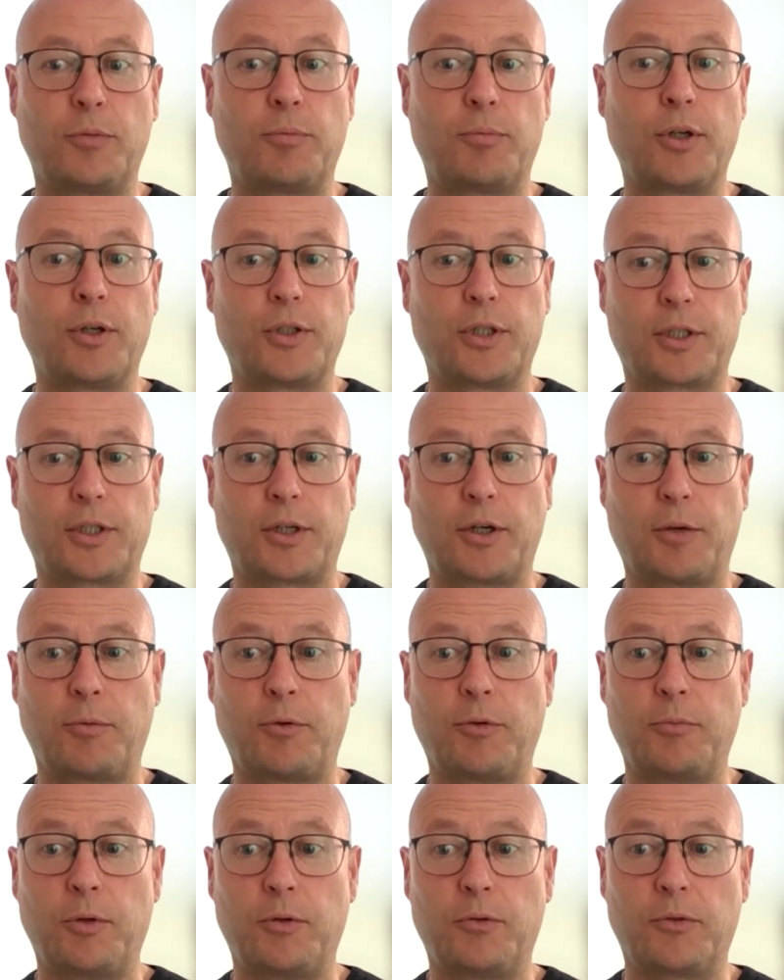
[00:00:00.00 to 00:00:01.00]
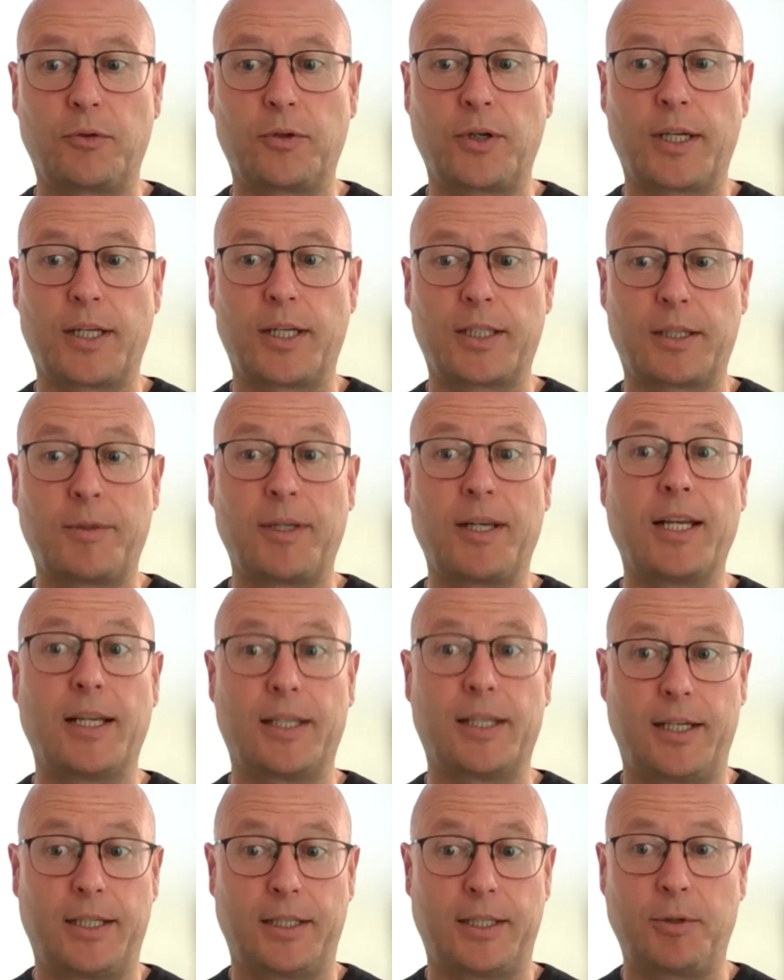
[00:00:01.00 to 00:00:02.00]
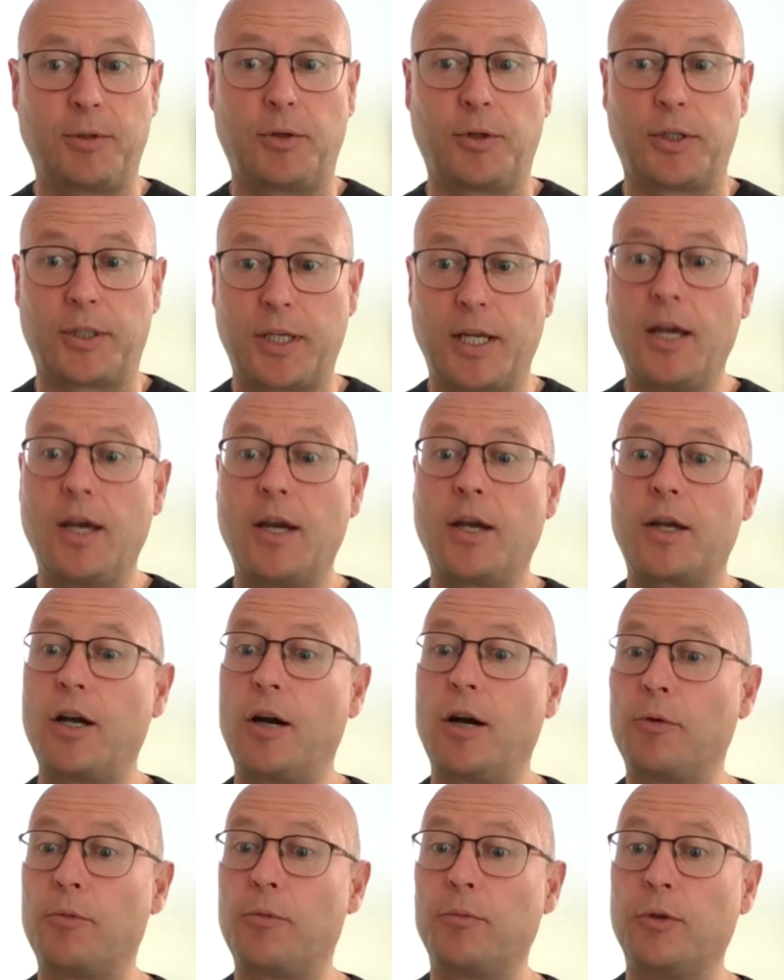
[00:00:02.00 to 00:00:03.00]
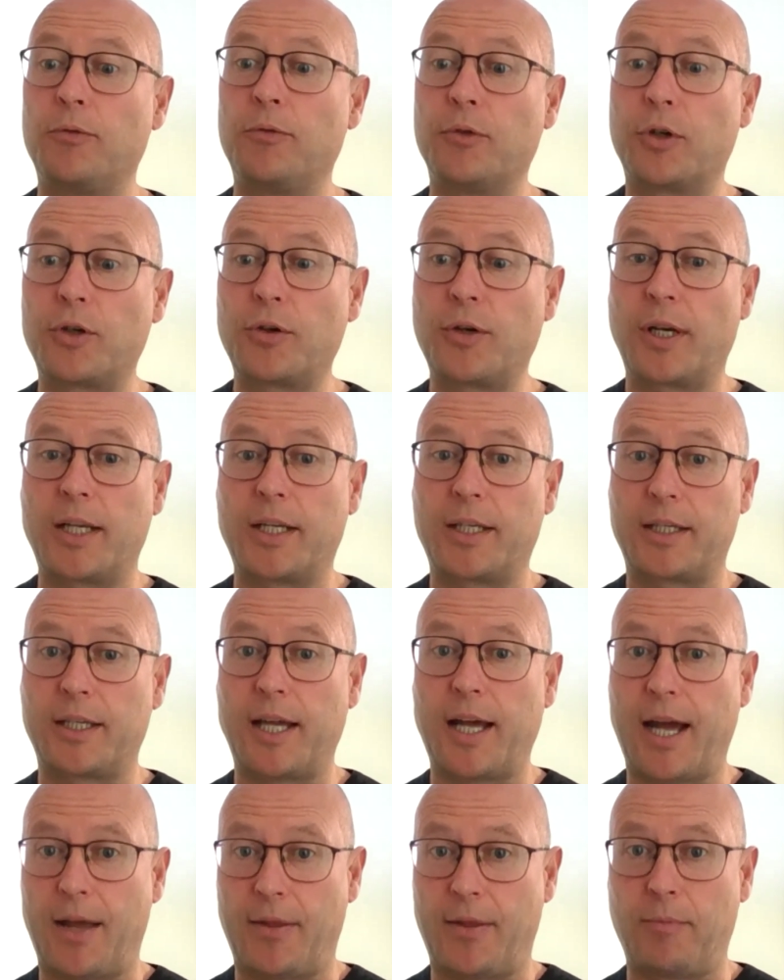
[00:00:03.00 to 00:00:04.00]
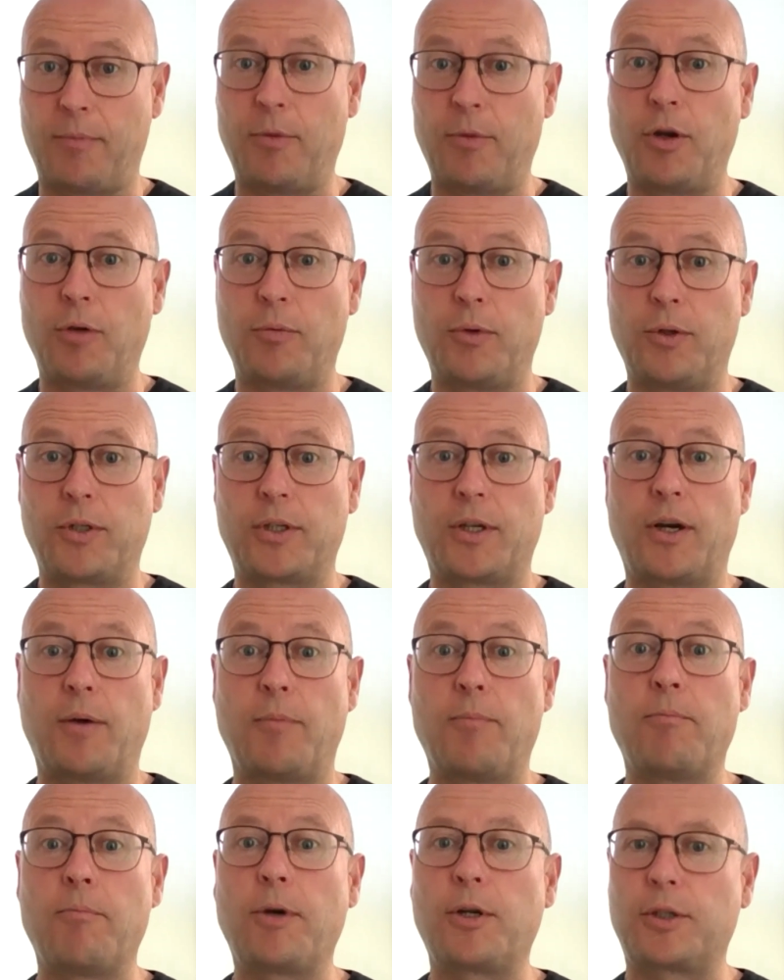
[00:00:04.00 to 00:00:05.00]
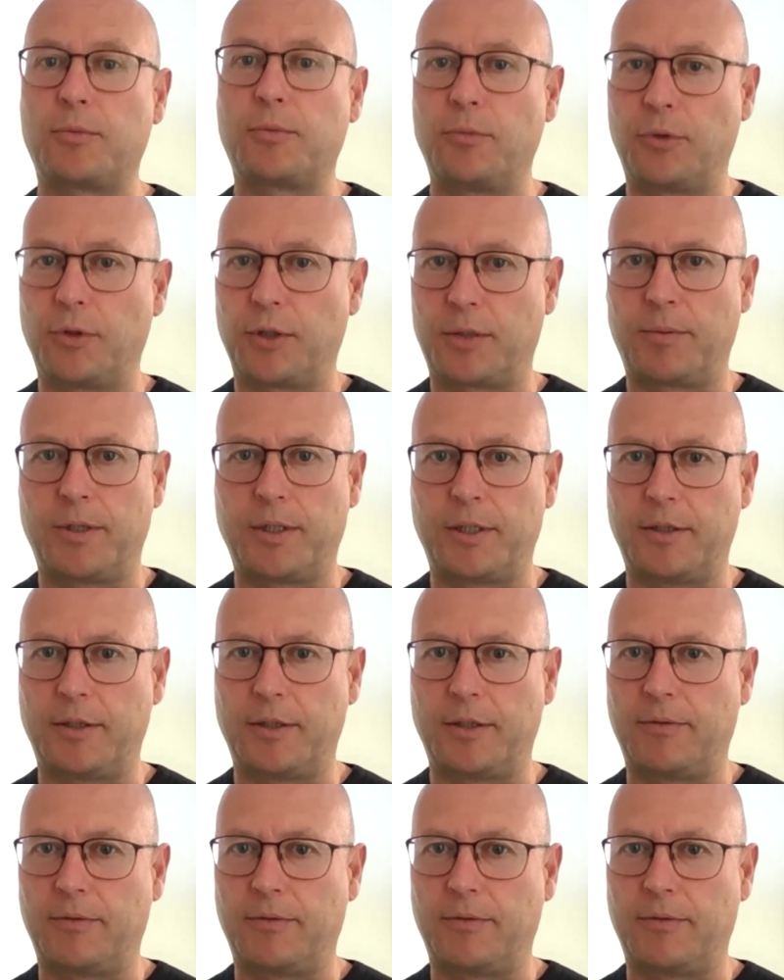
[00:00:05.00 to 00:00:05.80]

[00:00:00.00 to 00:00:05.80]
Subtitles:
purchase carbon removal credits. I mean, let's be honest, carbon removal credits at the moment are much more expensive